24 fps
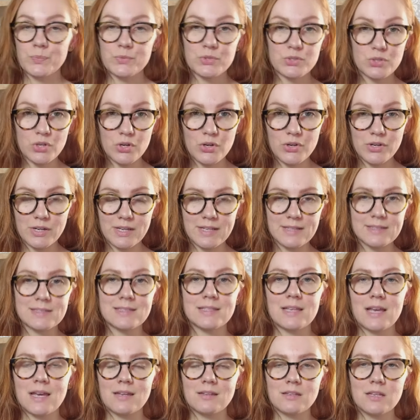turn
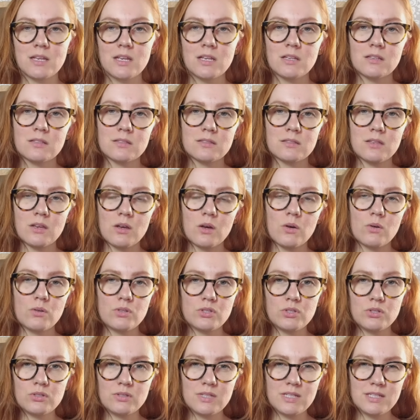instead. So
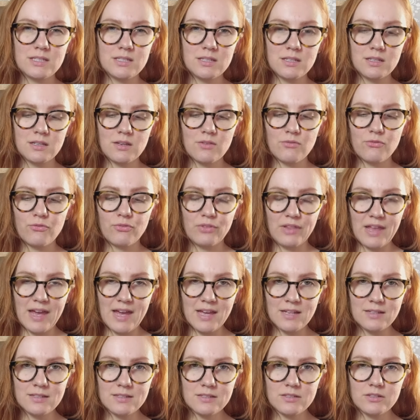you're knitting
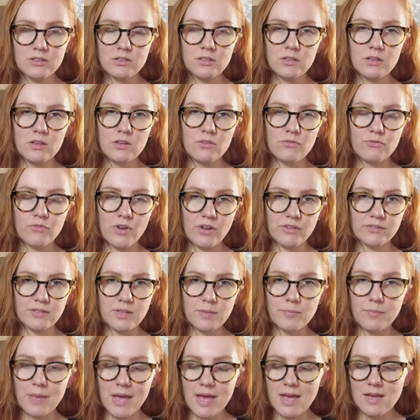flat front
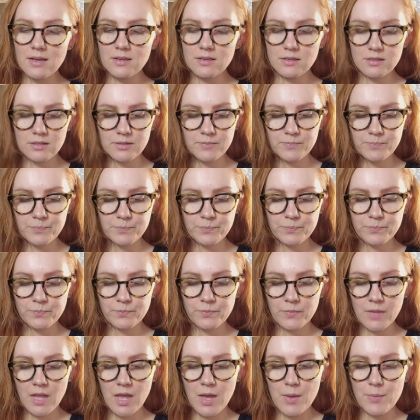and back,
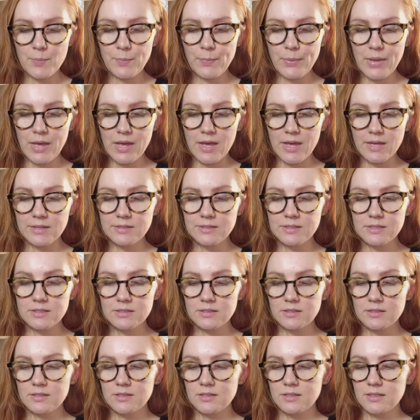
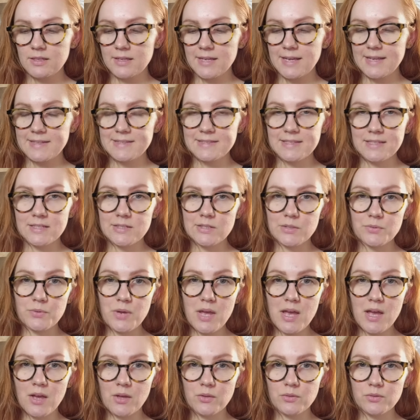but it's in the
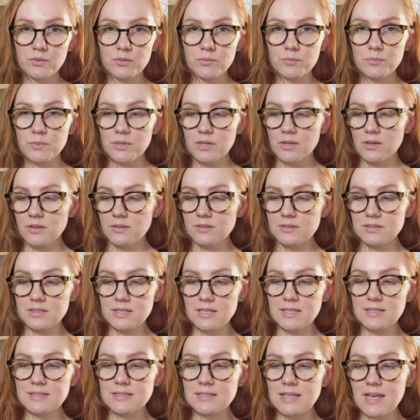round because
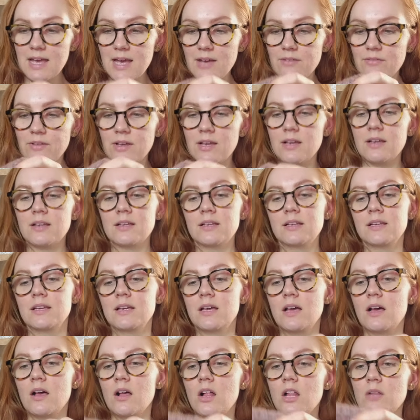it have a
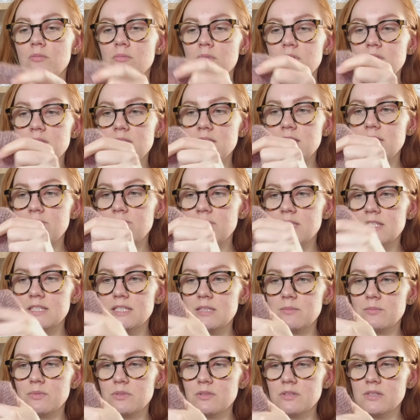almost
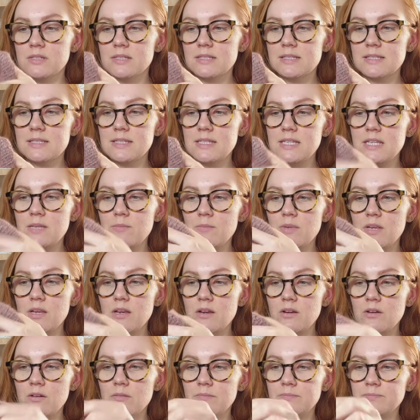invisible seam
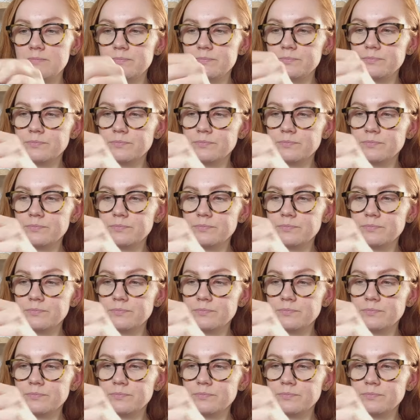here.